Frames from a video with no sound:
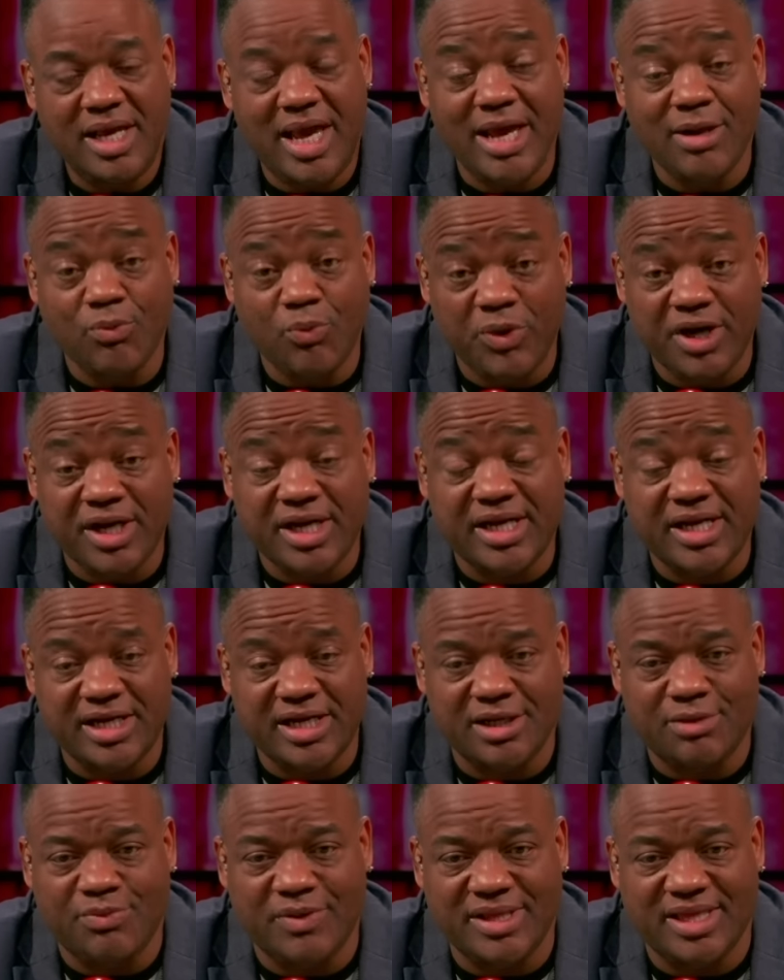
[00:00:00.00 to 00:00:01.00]
And we're
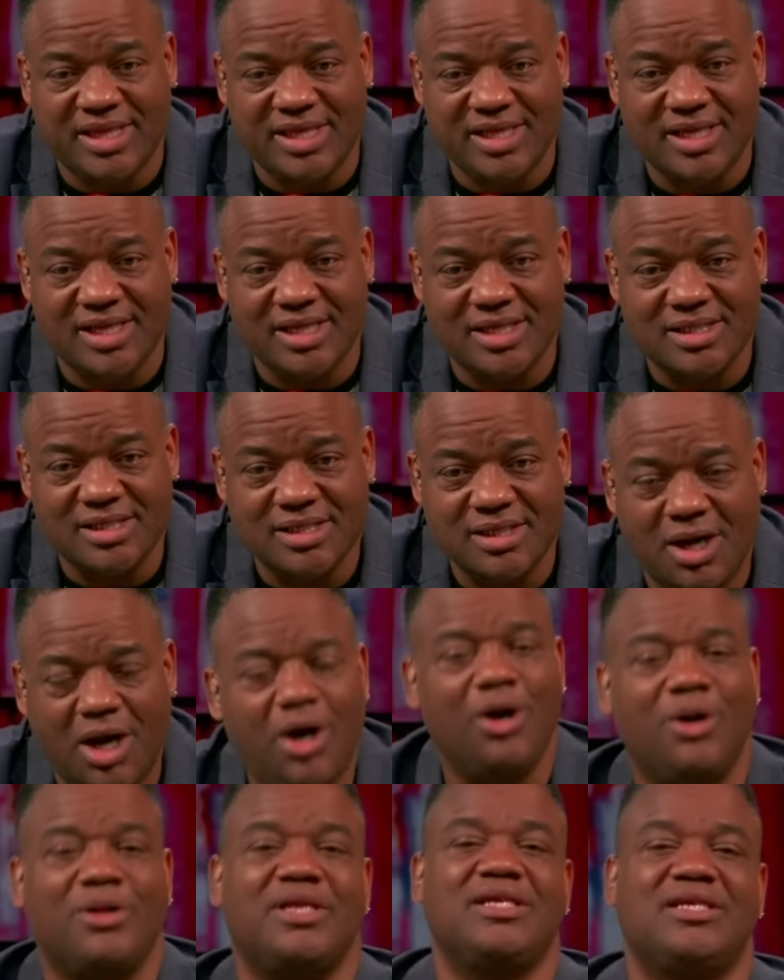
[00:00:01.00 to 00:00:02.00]
good with this.
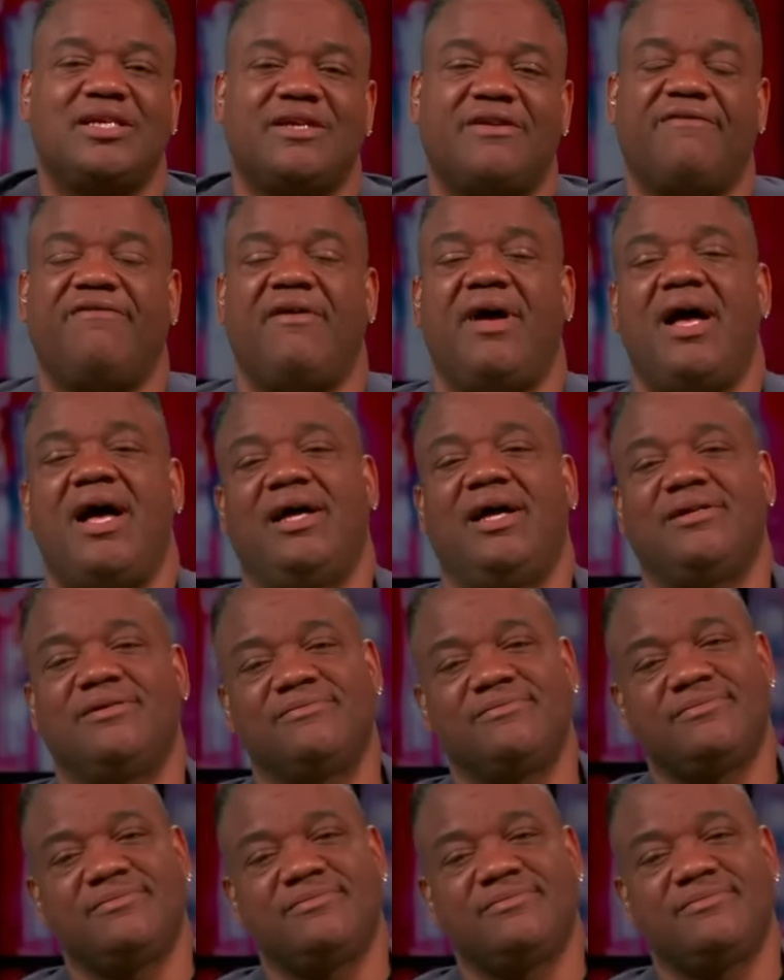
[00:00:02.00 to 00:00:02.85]
Oh, this is fine.